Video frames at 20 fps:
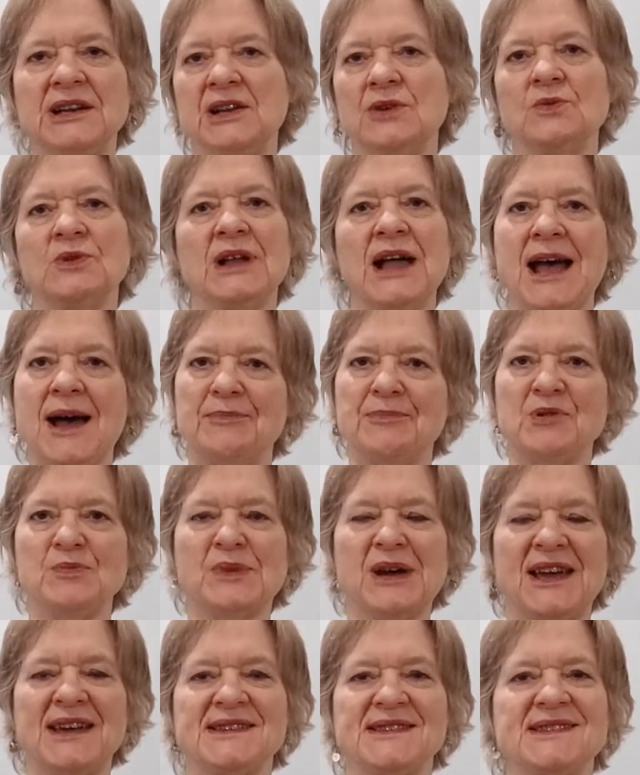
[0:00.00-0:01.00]
It will happen by
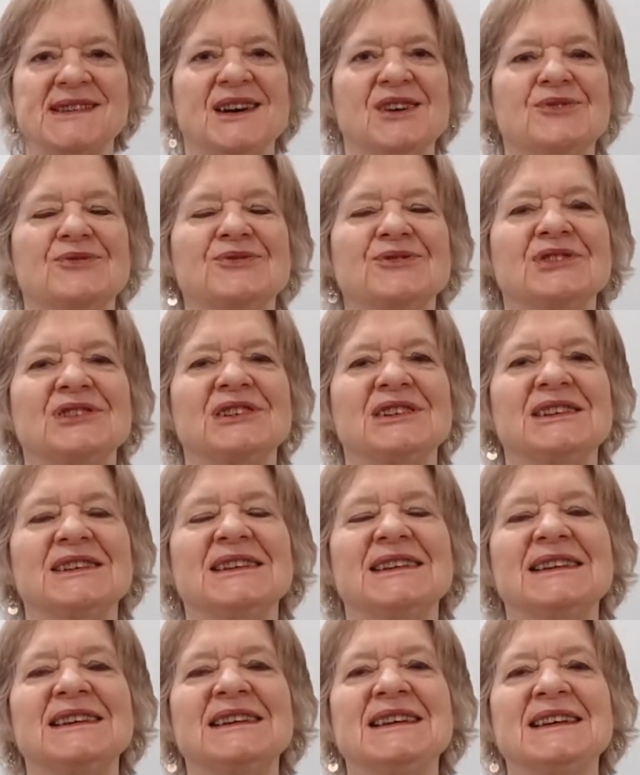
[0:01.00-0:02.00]
itself.
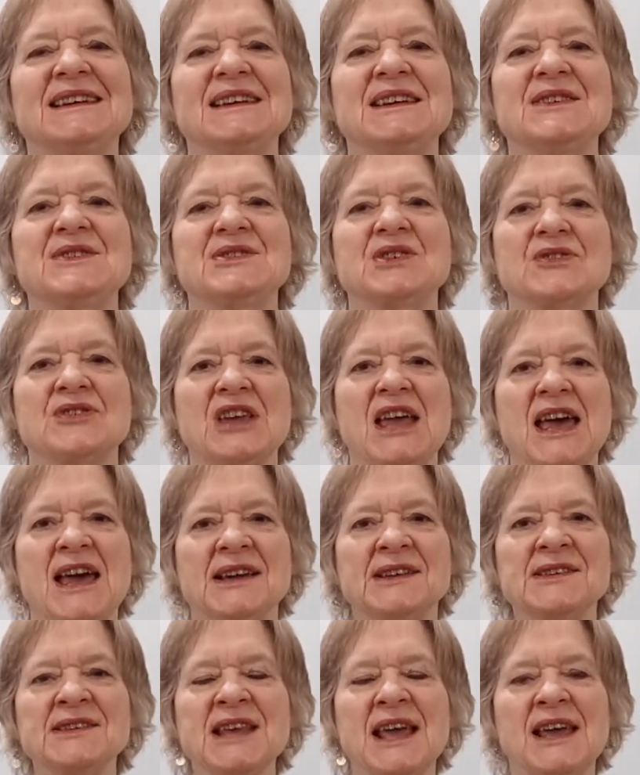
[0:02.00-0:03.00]
So the
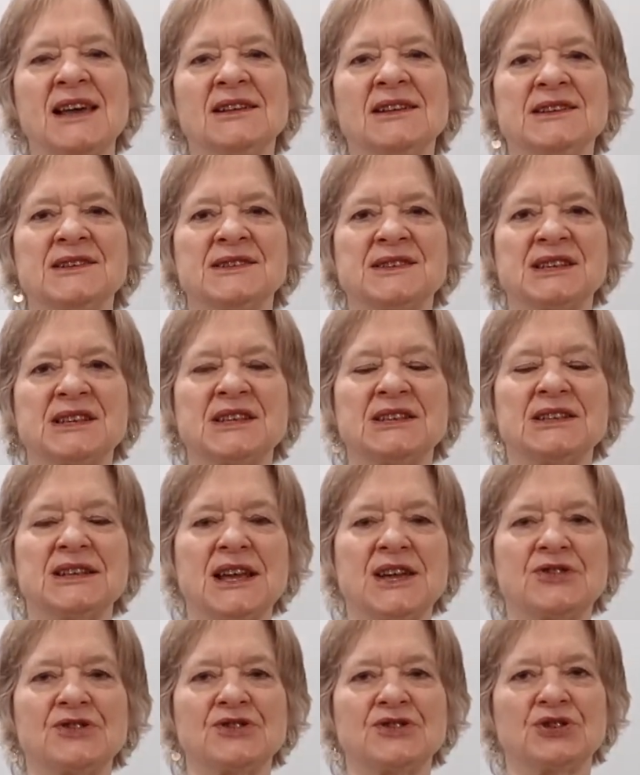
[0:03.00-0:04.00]
exhale is the
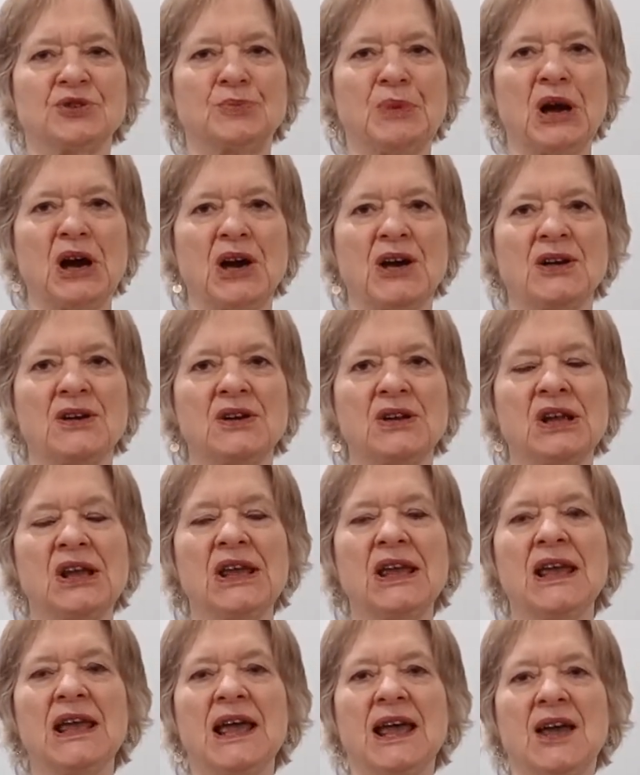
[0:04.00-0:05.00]
intentional part,
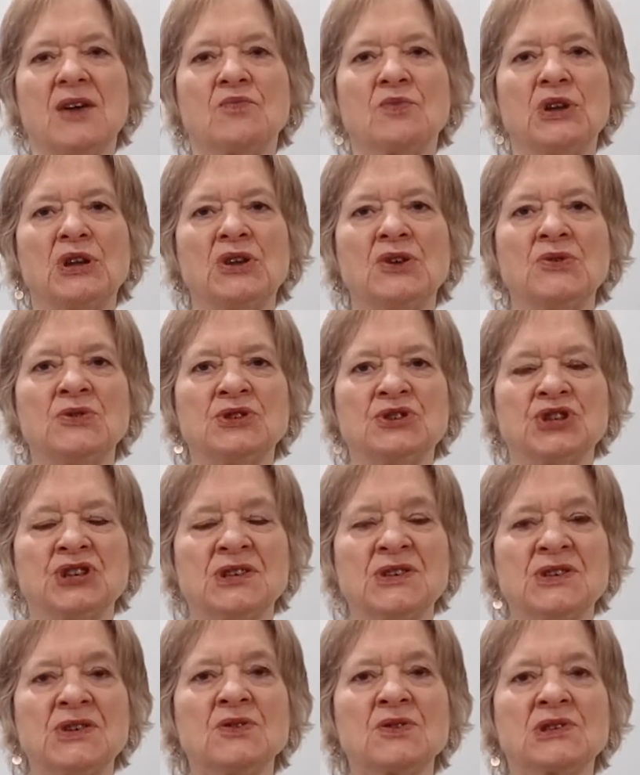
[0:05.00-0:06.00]
and we use
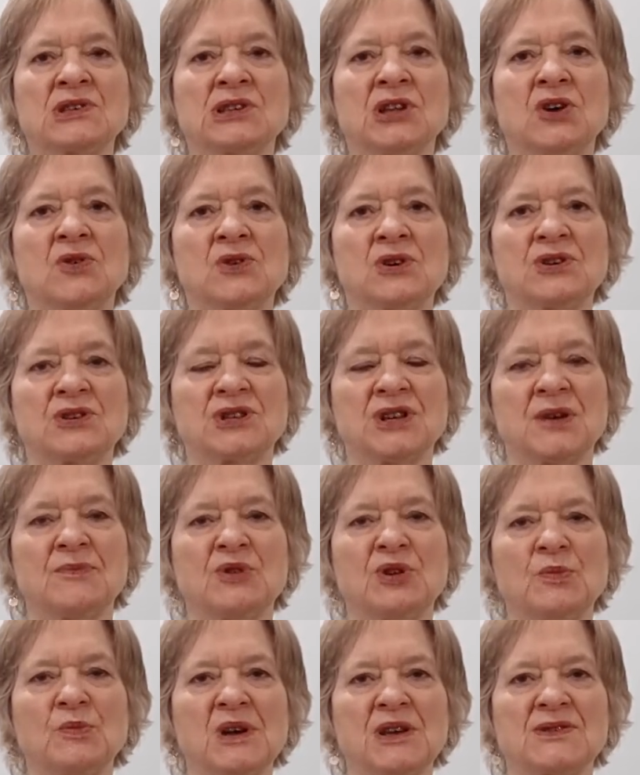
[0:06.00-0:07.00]
just those lower
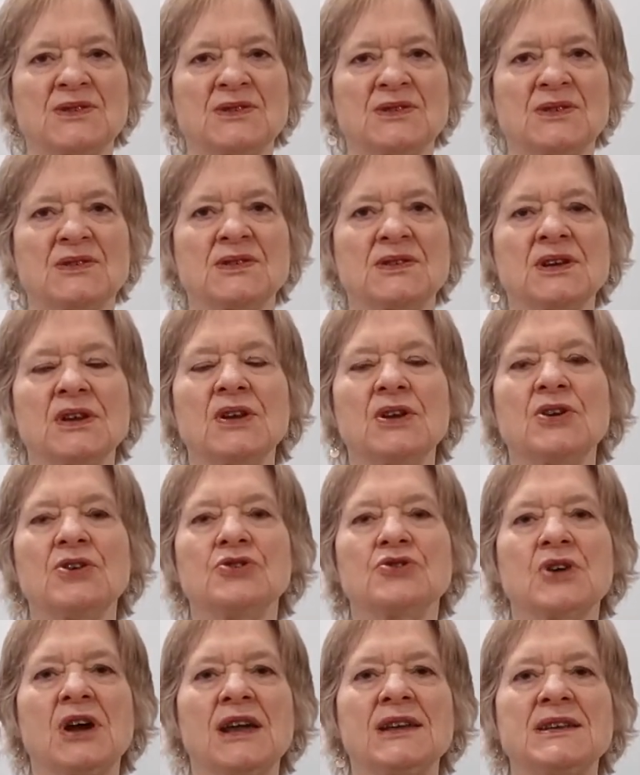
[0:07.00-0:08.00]
stomach muscles,
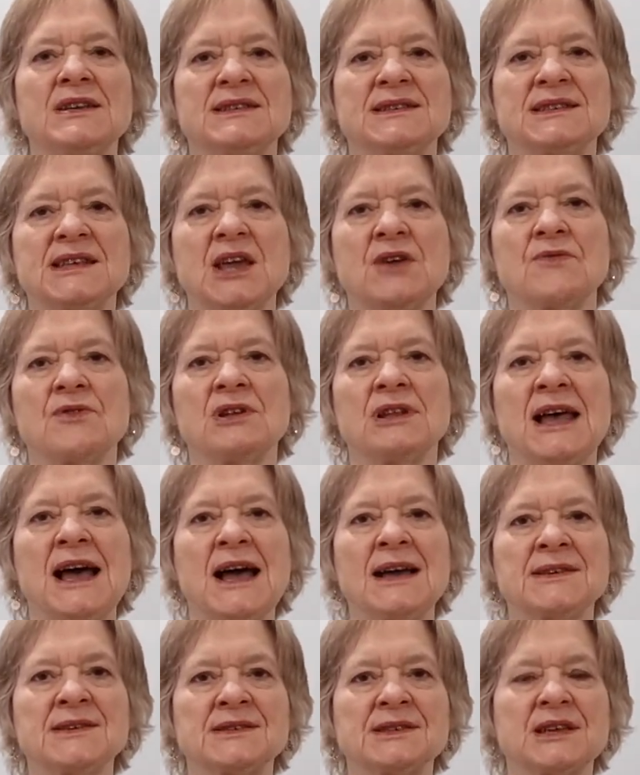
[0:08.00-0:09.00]
trying to stay
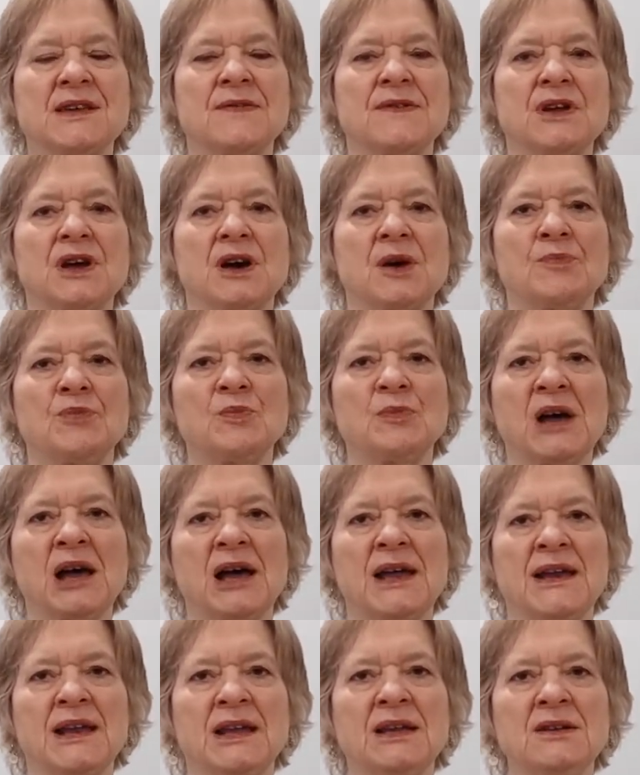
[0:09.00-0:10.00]
relaxed in the upper
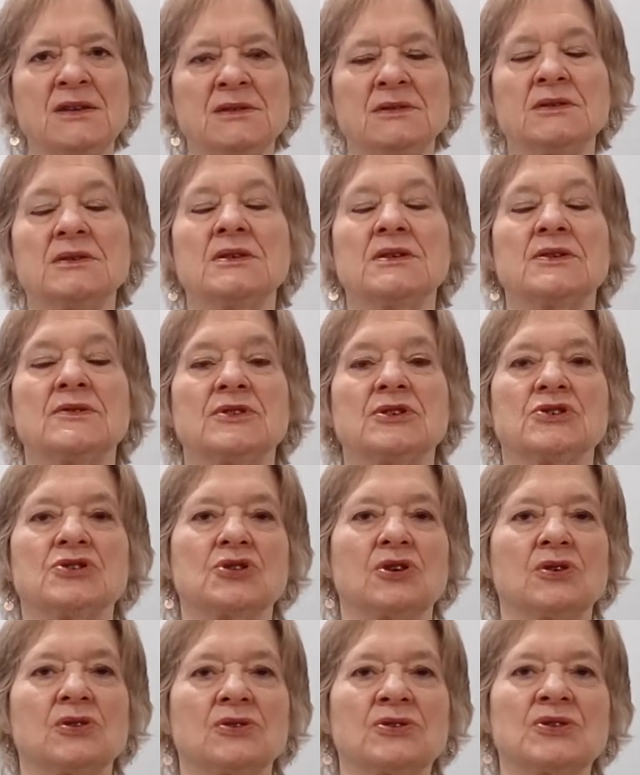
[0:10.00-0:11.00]
body, the
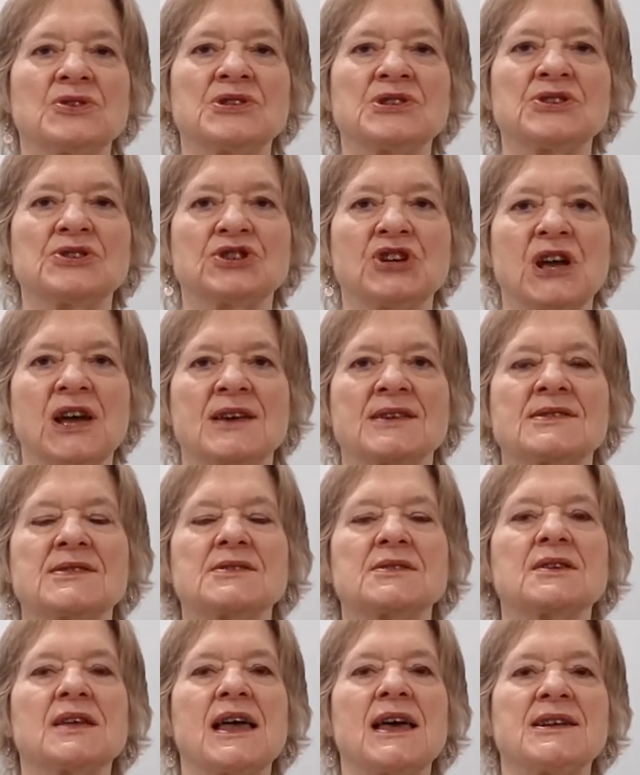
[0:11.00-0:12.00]
shoulders and
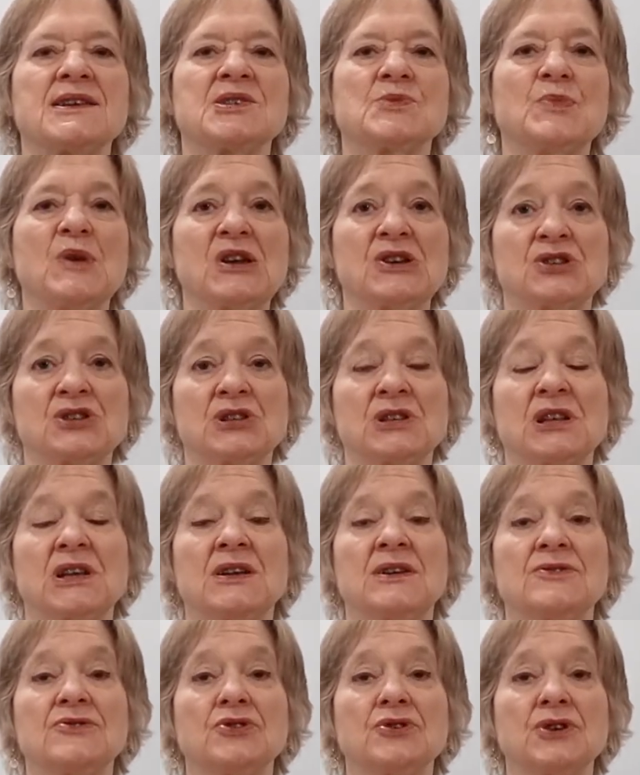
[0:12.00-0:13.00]
chest, and especially
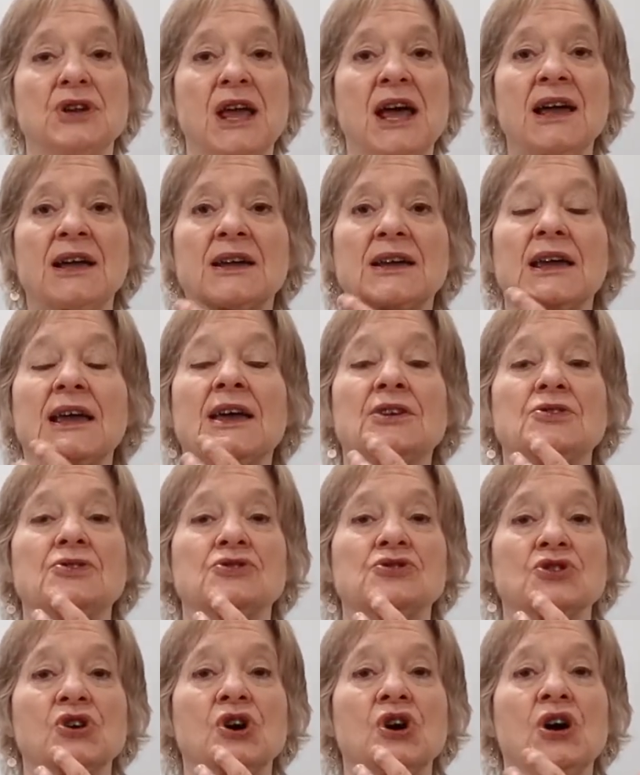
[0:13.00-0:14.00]
in your neck and your
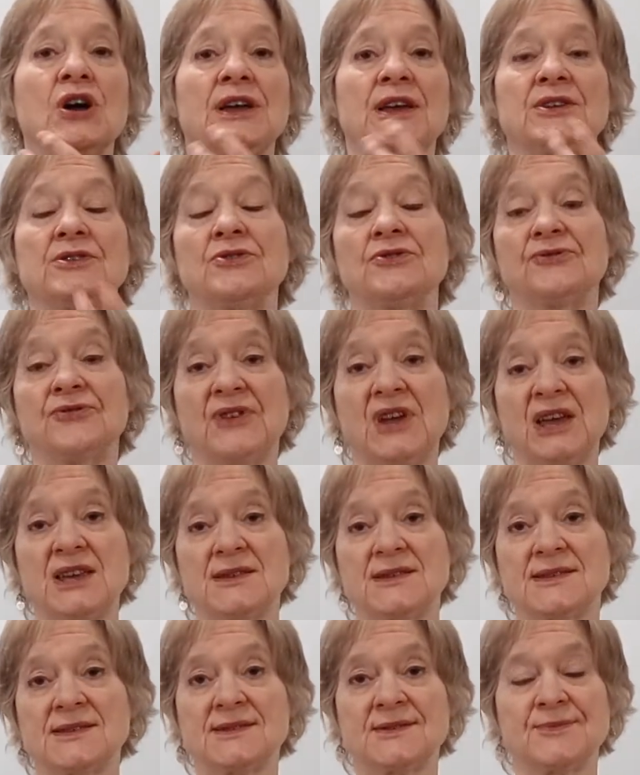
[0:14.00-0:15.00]
jaw and your
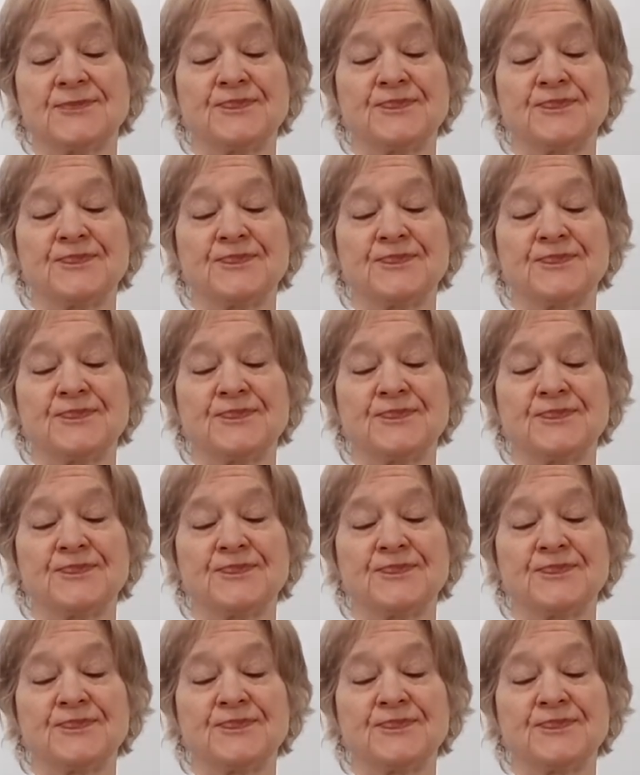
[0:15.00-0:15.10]
face.